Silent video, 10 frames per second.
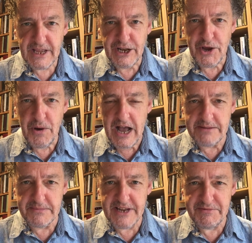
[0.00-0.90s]
Hello,
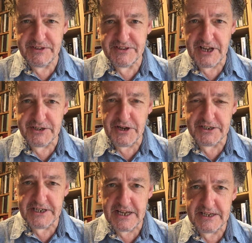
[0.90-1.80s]
I'm David
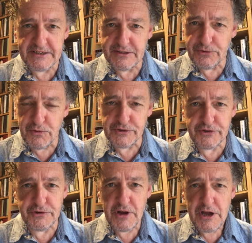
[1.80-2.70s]
Stuttard, and I thought
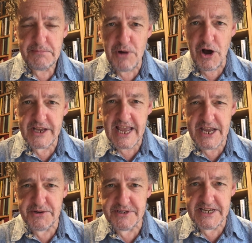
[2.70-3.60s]
to mark
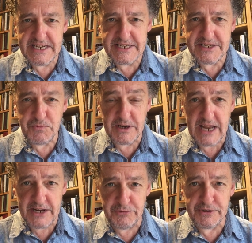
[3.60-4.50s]
AOD's
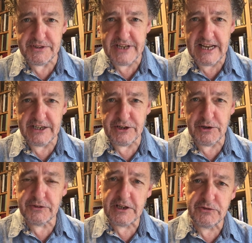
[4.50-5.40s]
100th daily
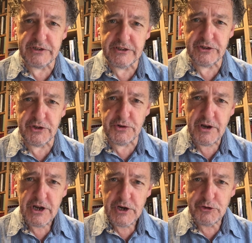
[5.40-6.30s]
dose, I'd read to you
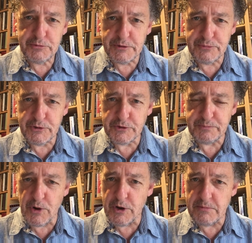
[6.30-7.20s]
Rupert Brooke's
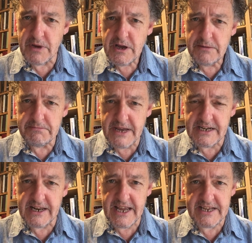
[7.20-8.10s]
poem,
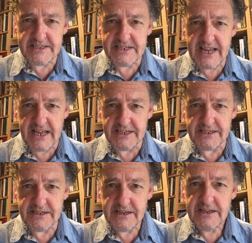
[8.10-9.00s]
Menelaus and
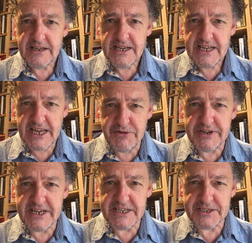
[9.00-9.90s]
Helen. Here
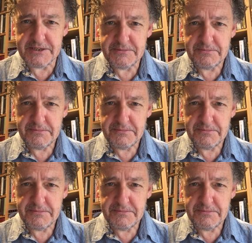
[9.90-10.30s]
it is.